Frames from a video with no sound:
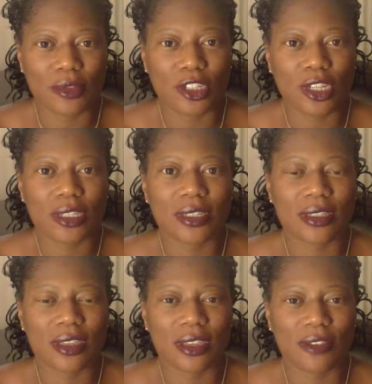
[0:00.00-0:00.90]

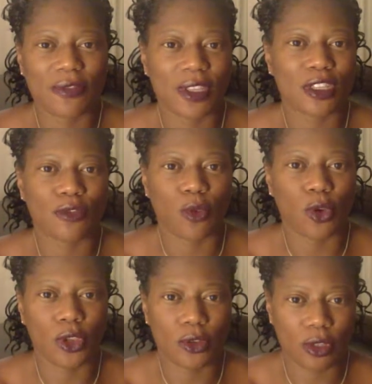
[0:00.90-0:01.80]
just if it is for
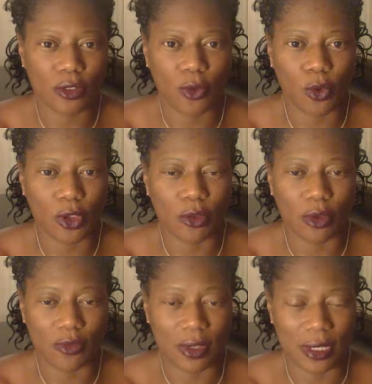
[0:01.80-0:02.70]
you, it's for you.
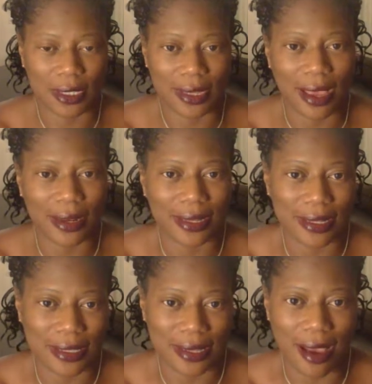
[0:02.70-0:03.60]
If it is not, it
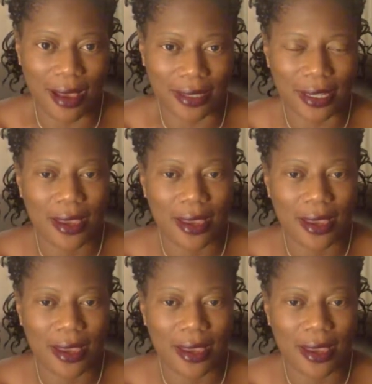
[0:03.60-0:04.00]
is not.